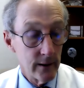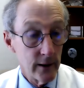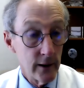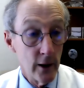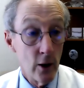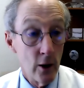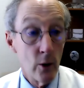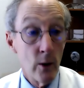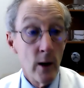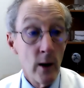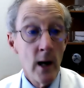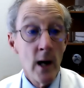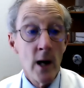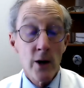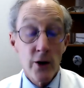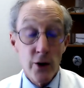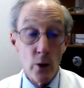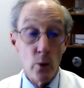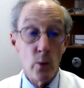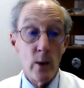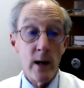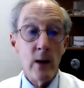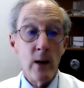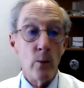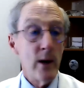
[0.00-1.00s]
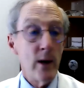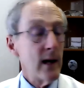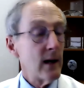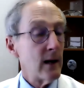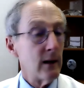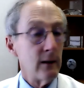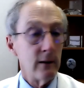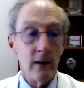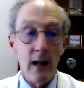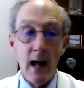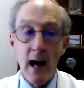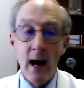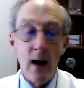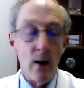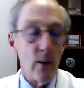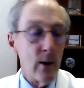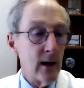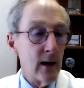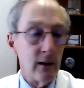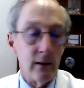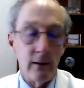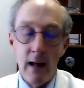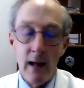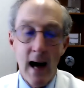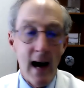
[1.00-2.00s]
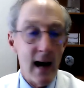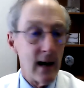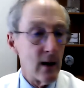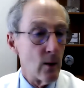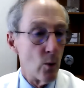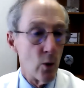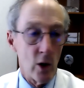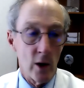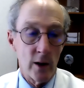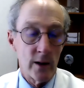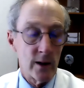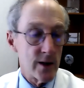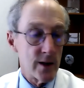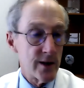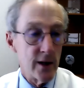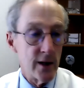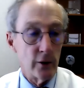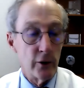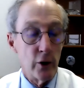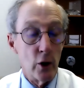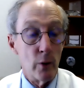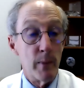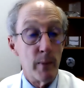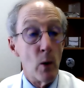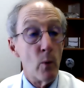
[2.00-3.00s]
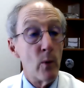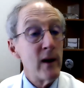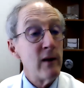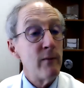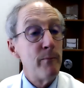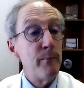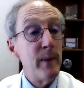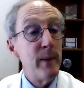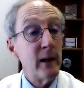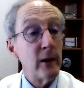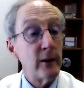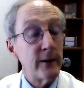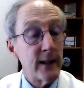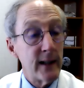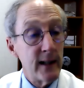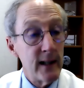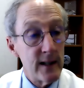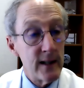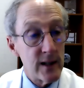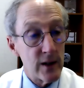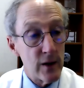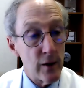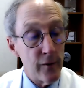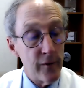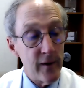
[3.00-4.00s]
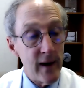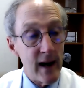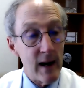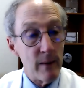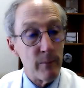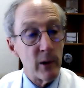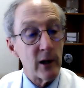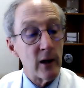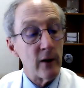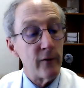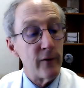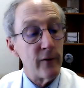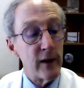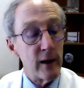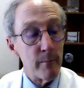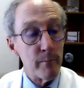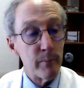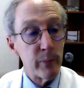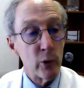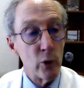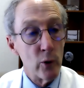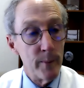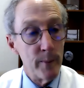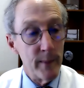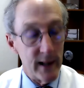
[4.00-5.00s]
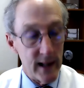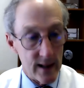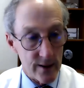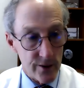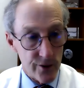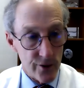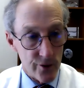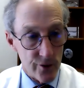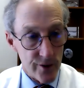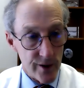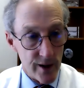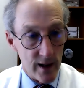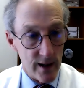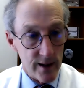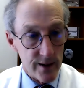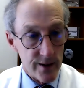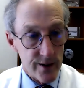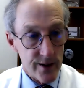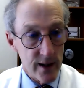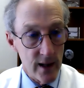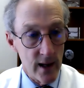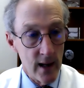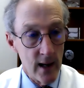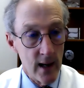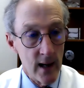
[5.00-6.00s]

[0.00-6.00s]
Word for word: you know so we, we had a lot we had a lot of work to still do but we built it into the fabric of the improvement exercise